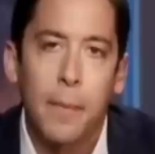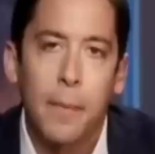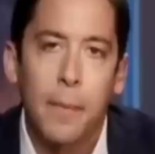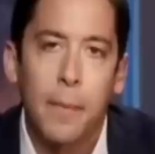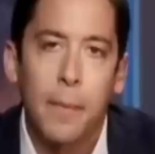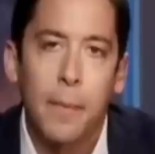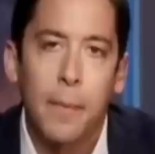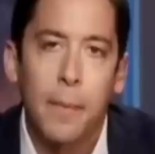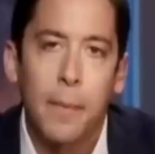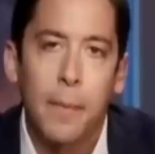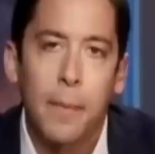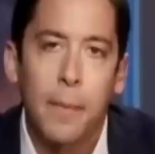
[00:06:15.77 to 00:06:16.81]

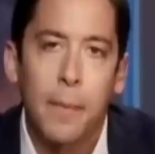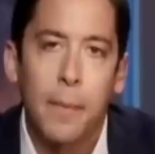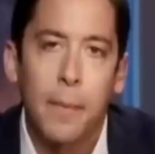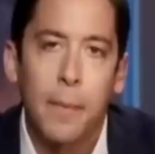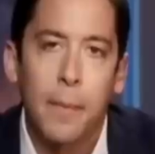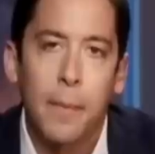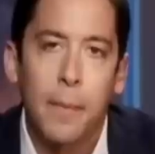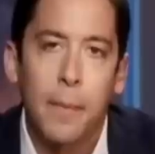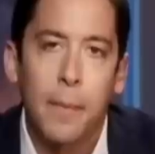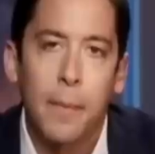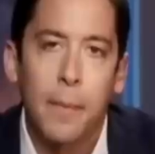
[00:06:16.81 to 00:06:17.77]
No words are spoken by the person on screen.